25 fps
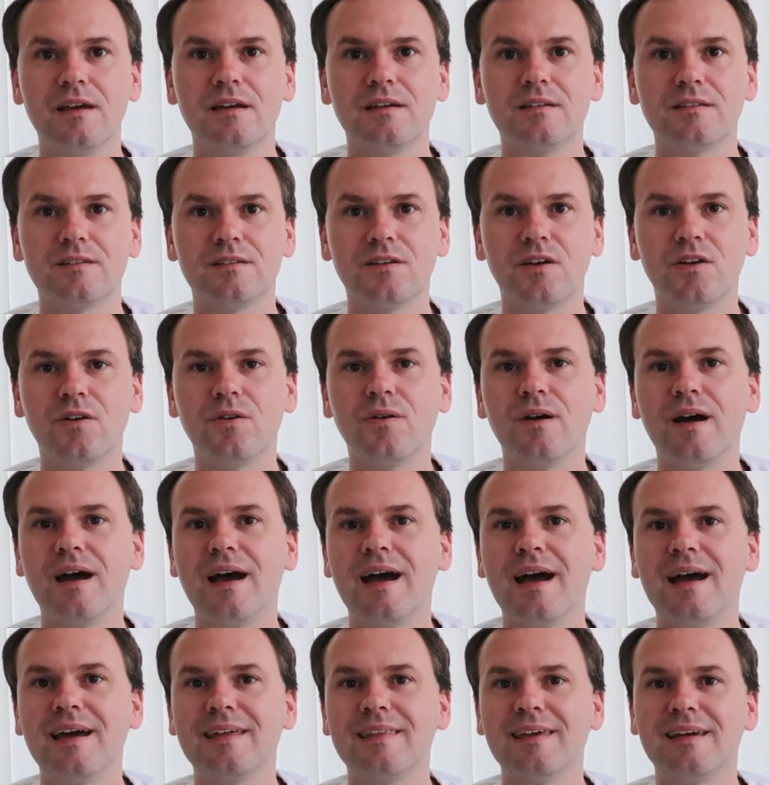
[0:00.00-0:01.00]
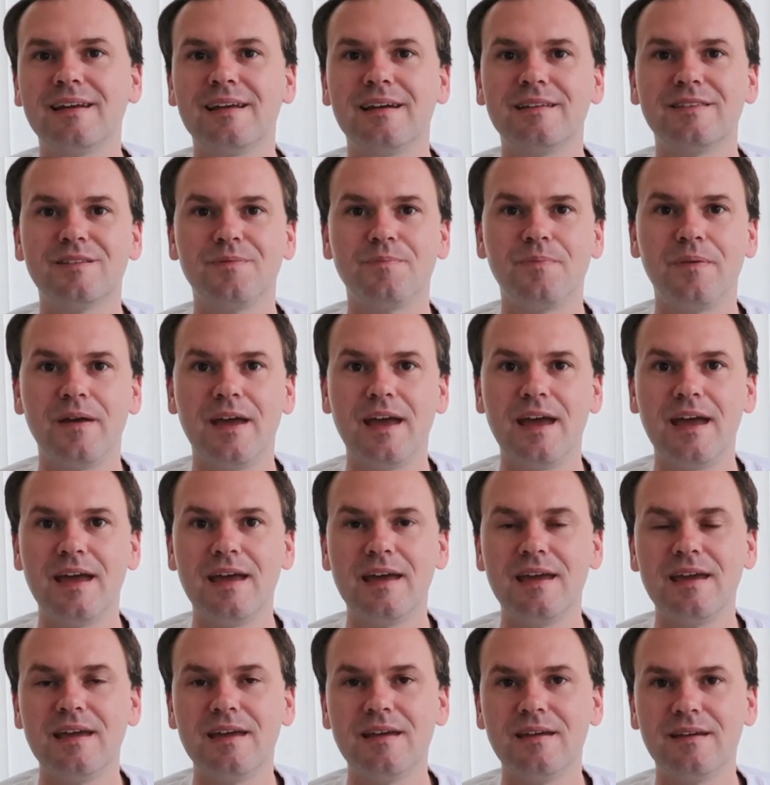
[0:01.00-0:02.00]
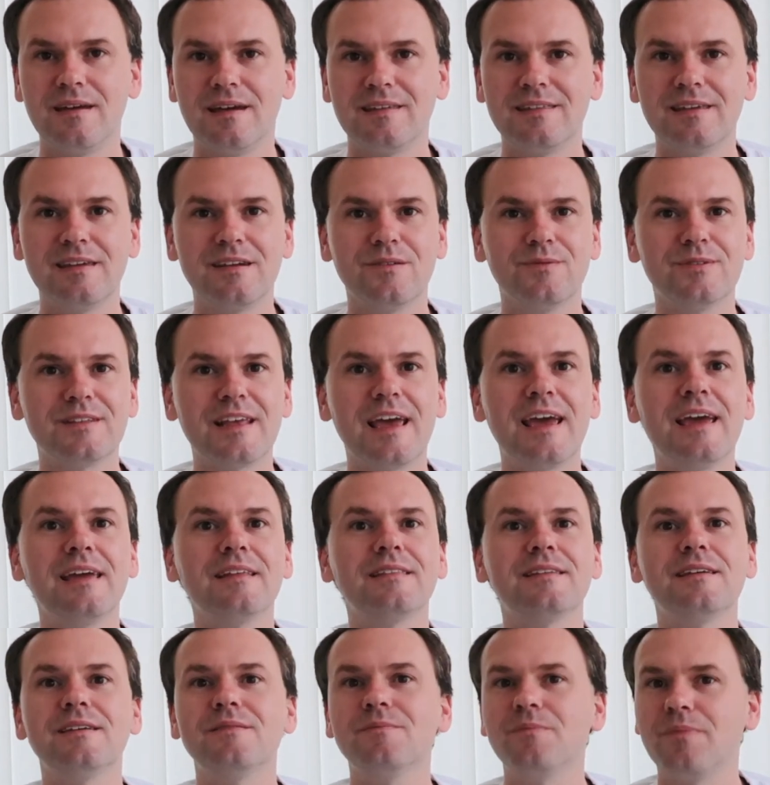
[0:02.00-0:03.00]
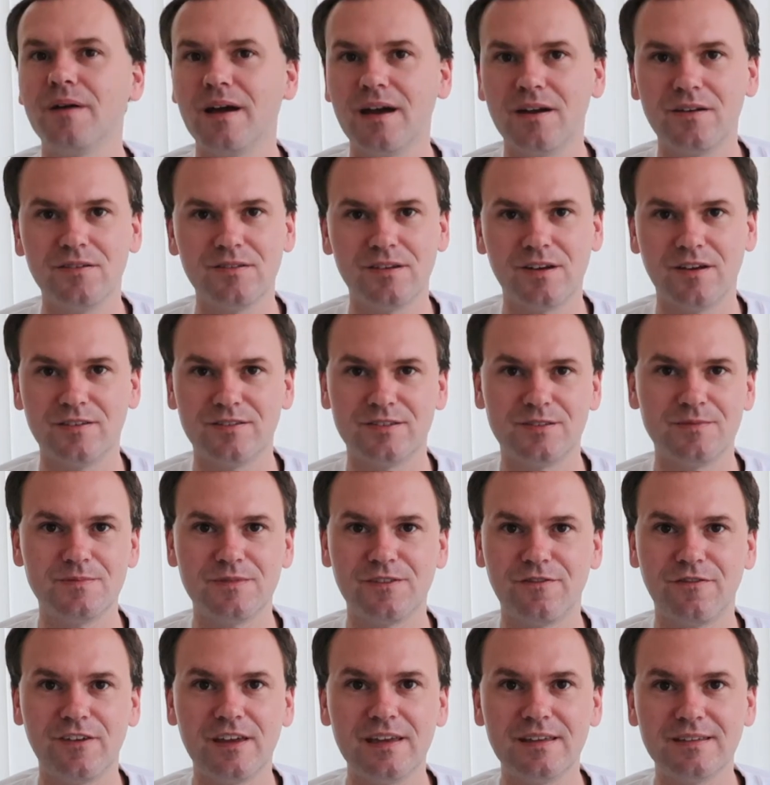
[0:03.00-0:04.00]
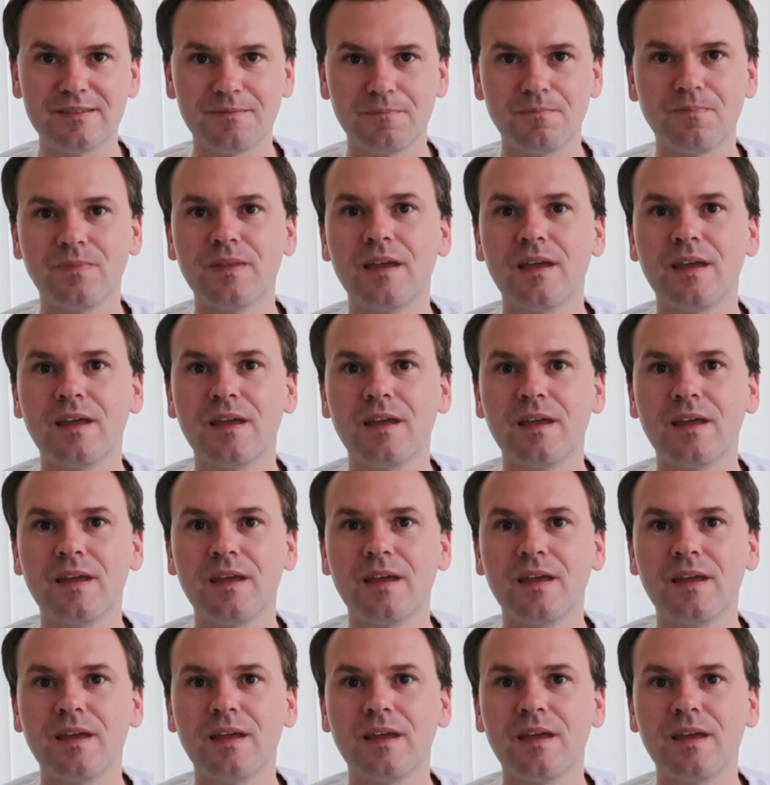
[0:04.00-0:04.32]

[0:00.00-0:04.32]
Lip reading: So I then had to pay, I think it was £18 customs fees